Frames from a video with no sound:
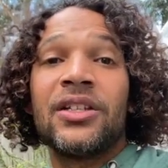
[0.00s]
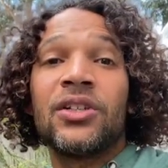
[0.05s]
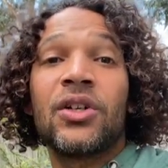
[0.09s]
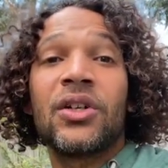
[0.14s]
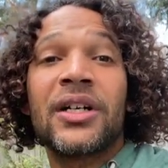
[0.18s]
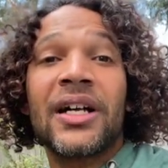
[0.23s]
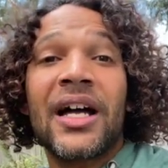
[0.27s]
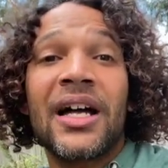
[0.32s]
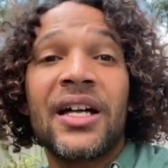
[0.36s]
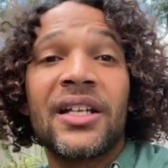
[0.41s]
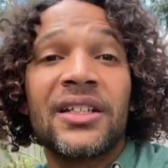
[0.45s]

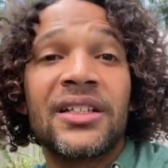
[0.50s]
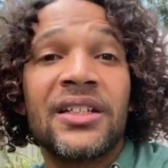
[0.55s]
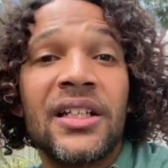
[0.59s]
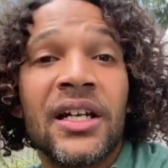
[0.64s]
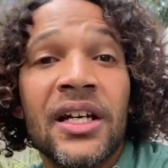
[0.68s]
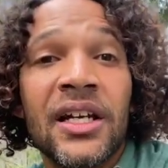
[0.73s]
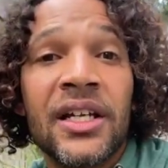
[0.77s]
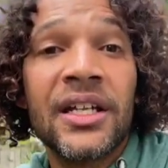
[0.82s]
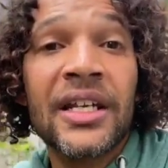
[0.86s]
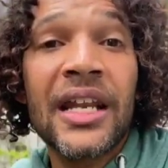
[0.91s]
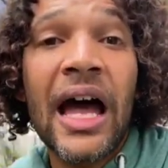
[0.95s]
garden.
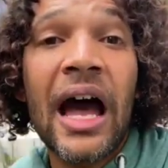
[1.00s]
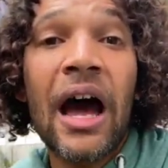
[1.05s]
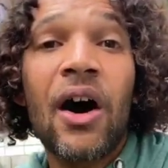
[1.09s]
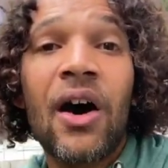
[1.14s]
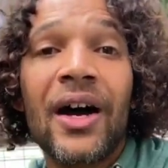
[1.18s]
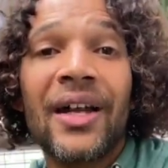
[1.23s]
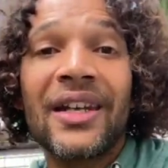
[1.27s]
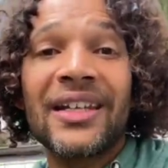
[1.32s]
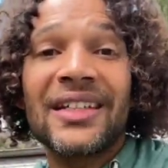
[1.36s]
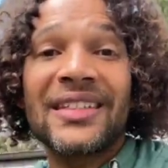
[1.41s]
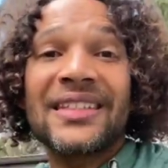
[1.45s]
Now,
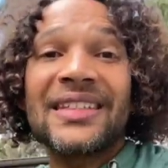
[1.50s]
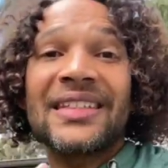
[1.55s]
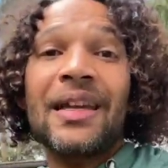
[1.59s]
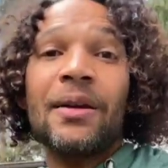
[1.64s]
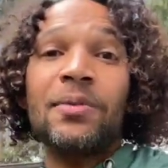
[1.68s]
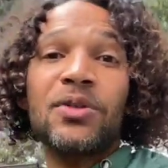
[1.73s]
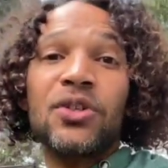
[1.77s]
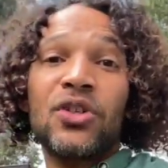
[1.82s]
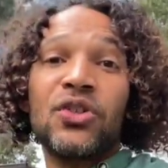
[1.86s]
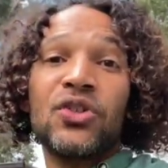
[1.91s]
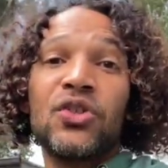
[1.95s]
an
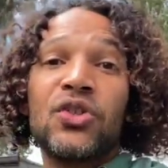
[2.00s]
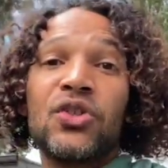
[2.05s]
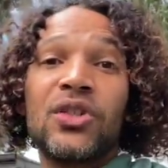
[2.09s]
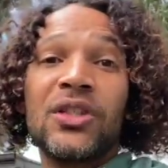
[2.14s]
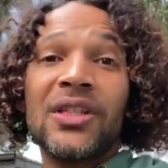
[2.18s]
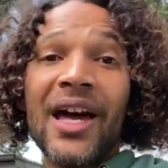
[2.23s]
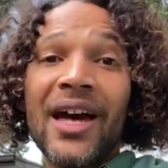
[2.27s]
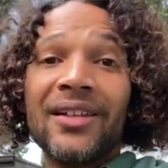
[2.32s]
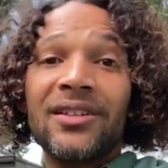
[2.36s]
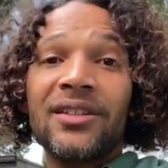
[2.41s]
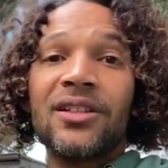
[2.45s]
exception to
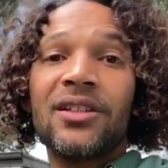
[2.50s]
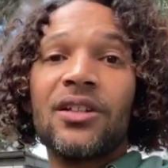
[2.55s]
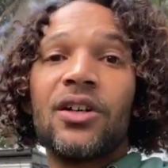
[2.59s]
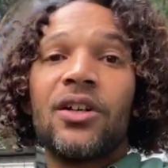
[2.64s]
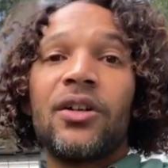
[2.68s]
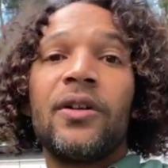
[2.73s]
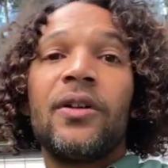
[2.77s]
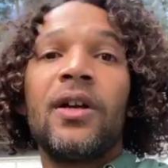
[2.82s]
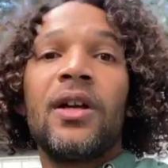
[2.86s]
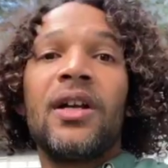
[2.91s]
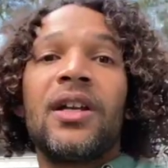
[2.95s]
that
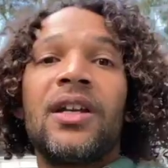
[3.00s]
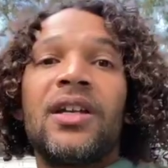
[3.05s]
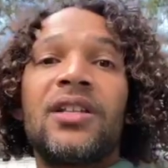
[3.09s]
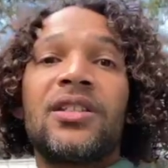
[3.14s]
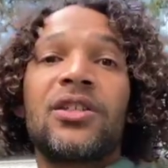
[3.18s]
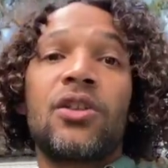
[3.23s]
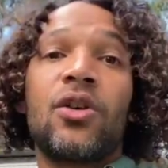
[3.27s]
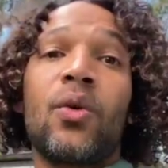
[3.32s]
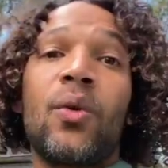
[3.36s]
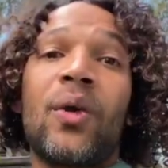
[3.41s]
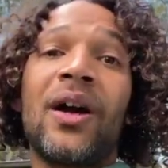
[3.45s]
though
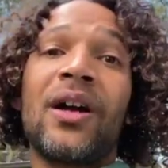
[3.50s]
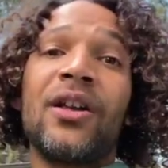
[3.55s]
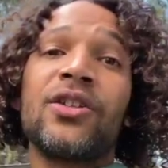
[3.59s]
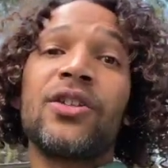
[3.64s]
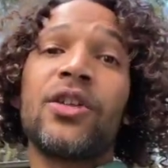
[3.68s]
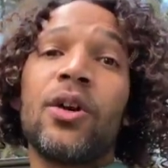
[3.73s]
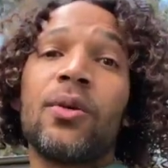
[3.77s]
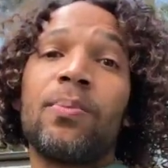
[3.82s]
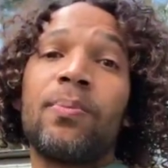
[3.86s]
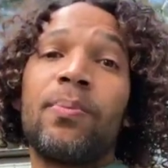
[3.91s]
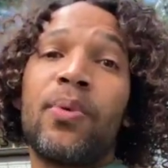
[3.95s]
is around
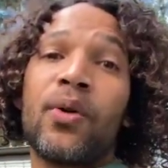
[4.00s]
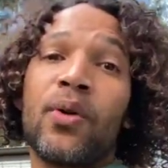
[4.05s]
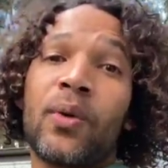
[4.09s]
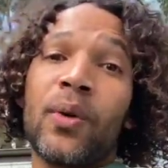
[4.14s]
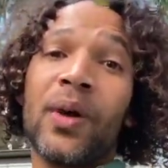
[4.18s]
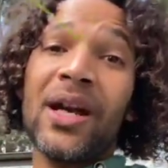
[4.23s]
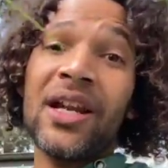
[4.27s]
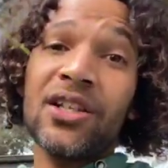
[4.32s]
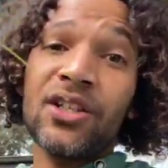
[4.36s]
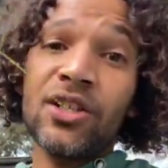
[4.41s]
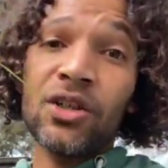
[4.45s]
your
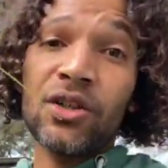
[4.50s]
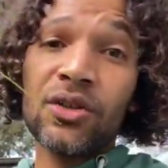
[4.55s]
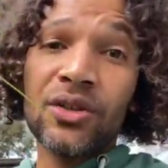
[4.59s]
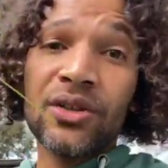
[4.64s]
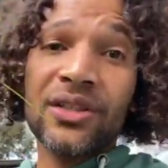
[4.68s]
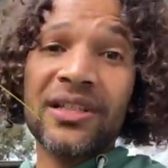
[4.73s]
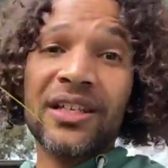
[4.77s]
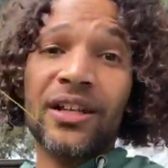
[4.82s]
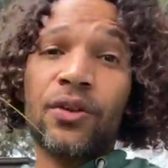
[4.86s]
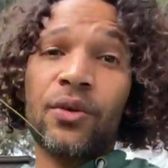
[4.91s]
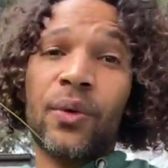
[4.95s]

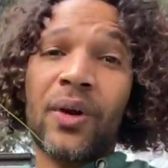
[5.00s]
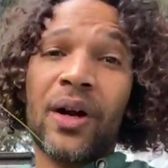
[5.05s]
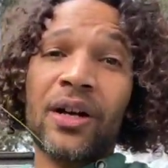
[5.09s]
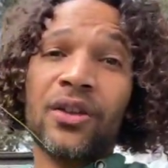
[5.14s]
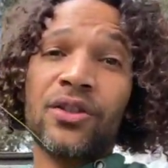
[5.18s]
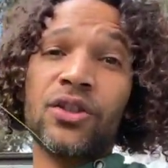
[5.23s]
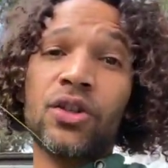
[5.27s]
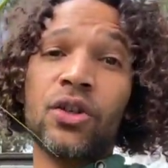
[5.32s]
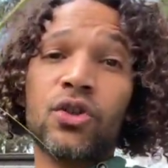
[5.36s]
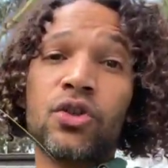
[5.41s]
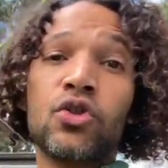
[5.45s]
perennials and
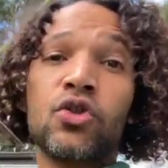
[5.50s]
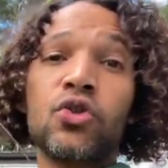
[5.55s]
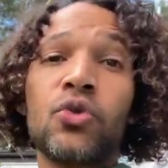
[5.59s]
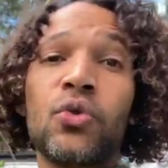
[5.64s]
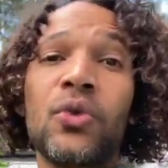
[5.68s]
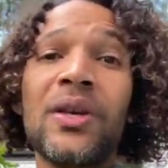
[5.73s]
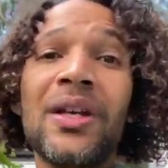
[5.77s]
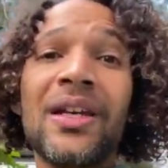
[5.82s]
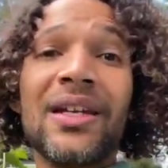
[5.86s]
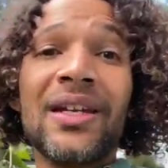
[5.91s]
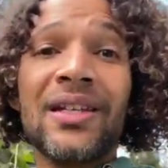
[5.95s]
around your
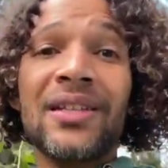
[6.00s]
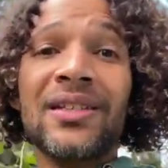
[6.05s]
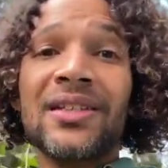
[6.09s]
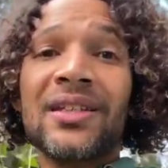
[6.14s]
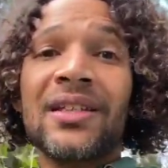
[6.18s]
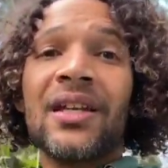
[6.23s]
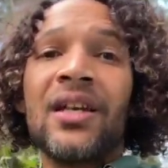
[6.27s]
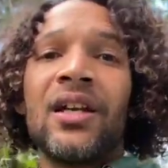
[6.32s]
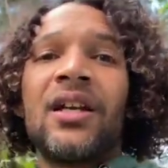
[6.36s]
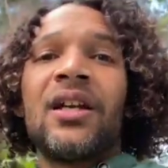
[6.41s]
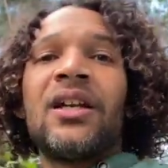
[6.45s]
trees.
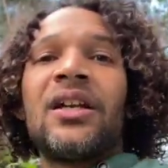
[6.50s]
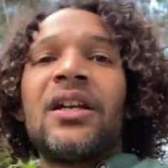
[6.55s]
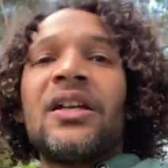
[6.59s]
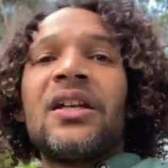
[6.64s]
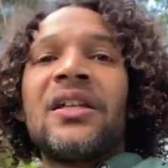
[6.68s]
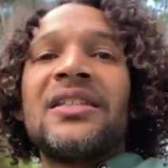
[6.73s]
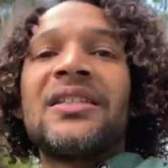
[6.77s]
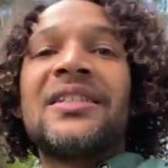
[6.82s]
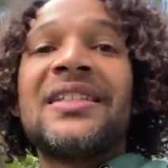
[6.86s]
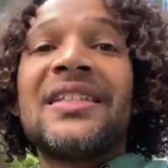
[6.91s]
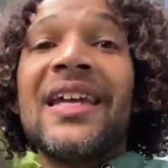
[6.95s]

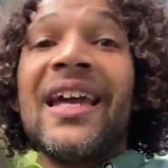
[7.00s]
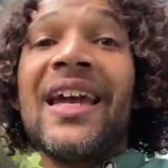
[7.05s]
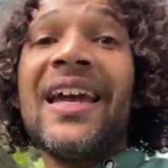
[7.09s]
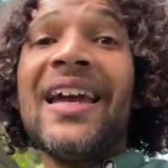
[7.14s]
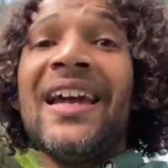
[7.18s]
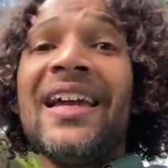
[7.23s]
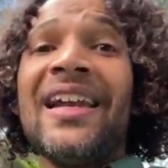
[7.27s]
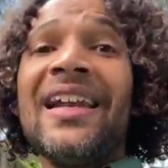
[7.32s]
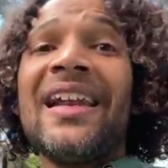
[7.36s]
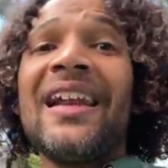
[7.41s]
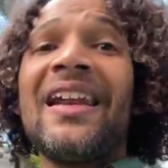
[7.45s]

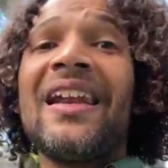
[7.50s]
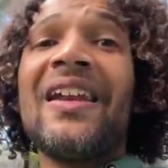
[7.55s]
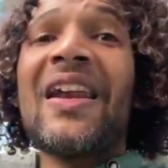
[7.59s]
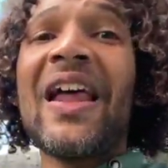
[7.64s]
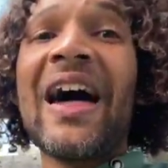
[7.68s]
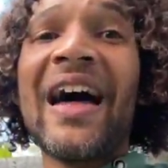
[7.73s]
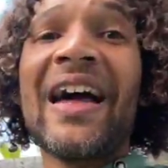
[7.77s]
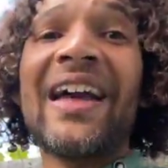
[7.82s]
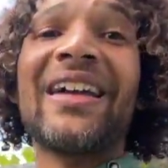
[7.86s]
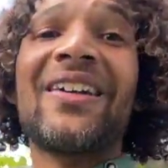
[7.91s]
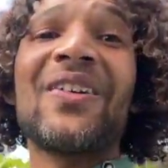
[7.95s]
They
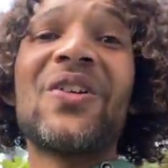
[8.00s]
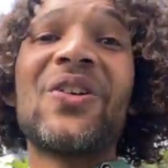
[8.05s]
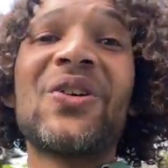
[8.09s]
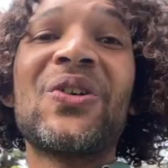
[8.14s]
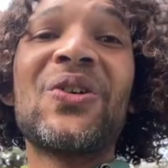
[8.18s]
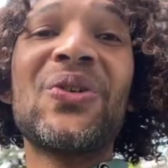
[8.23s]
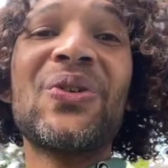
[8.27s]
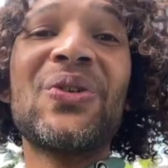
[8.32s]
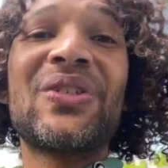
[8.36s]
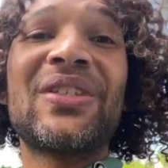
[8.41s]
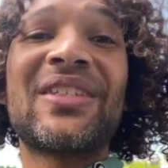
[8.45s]
like a
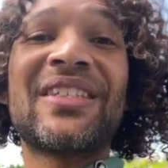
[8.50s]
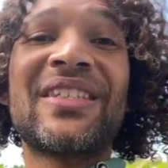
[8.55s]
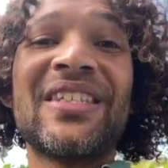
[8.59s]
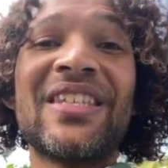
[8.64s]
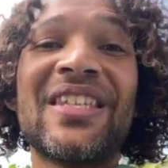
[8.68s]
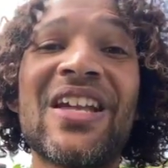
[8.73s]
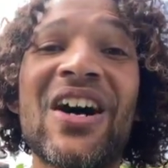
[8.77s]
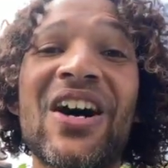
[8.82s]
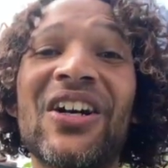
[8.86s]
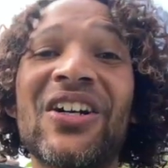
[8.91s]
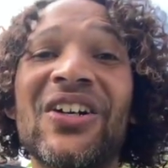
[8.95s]
good
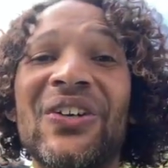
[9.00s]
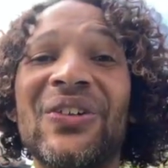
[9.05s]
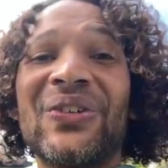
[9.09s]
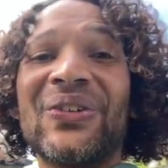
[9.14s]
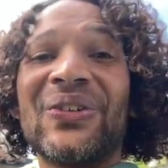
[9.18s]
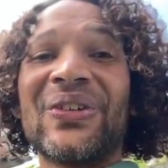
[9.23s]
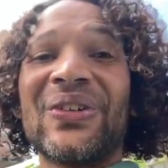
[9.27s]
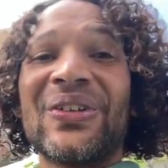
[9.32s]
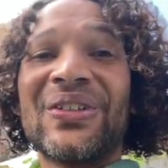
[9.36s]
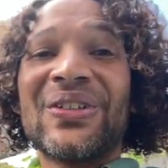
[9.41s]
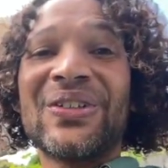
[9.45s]

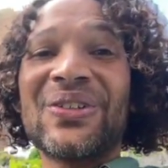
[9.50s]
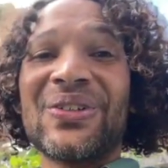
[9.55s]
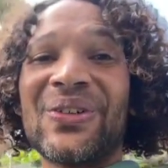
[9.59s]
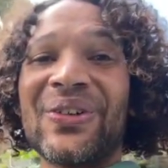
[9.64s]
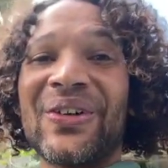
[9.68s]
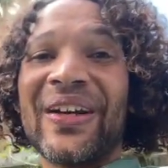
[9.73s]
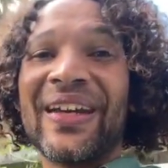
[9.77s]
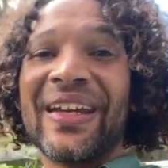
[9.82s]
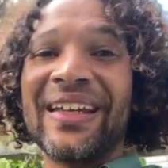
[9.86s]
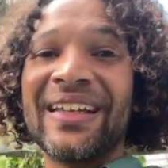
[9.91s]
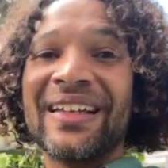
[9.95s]
snuggle
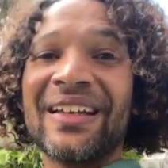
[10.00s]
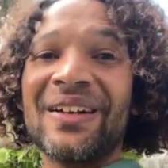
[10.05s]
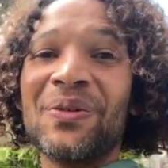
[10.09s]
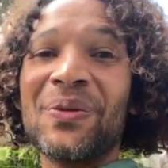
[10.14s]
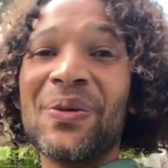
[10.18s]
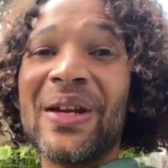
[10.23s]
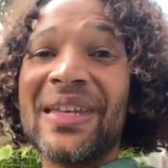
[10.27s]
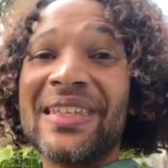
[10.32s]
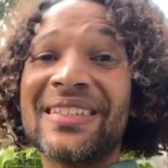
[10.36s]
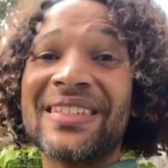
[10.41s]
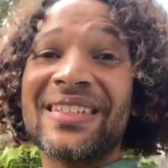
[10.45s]
during
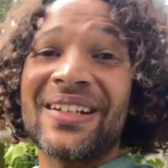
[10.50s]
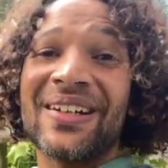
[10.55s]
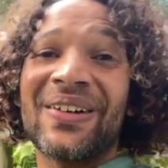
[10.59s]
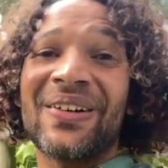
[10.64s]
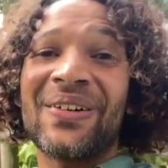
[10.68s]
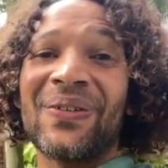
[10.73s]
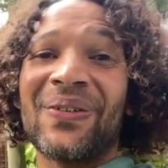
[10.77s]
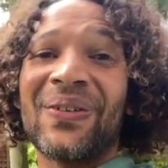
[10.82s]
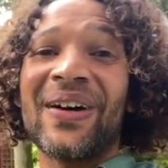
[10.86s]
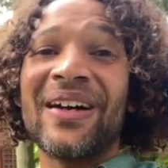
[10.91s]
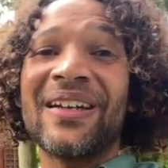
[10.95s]
winter,
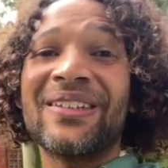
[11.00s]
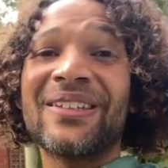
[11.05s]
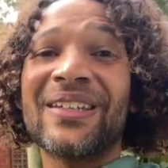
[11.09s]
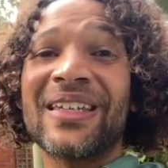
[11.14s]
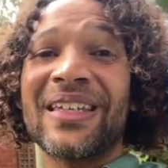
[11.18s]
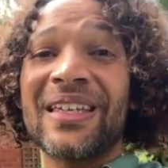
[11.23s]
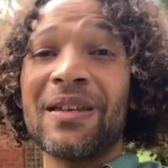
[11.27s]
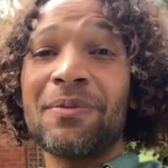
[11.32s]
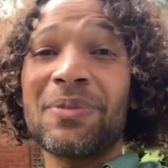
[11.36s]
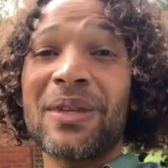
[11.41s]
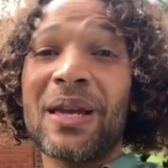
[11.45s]
right? To
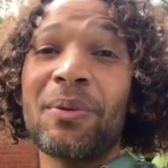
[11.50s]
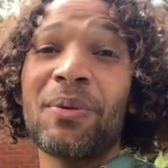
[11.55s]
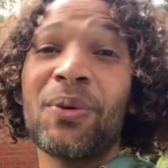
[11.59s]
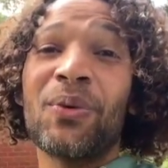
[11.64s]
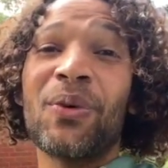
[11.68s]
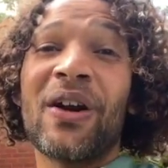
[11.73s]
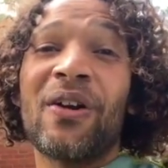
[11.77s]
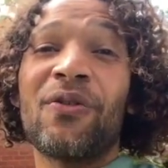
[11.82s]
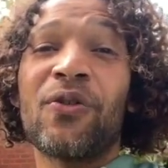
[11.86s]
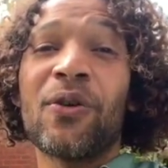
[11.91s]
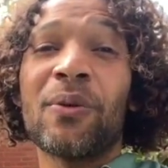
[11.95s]
keep them
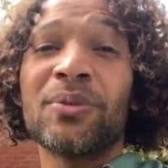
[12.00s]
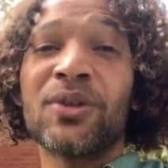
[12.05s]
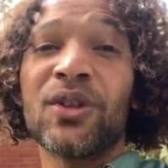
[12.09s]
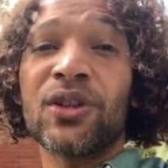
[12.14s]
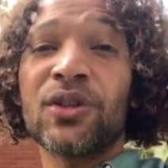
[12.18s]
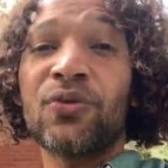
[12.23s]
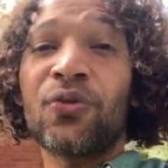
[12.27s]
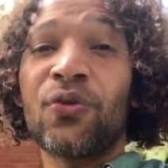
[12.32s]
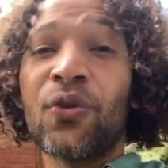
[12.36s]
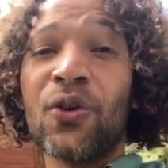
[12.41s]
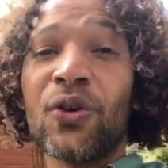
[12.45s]
away from those
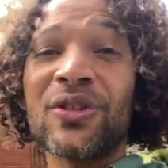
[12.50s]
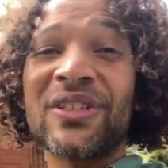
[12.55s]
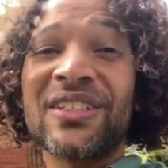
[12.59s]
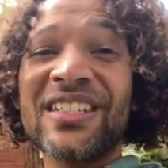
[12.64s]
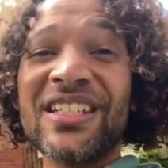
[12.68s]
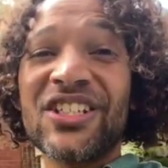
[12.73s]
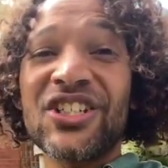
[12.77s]
frosty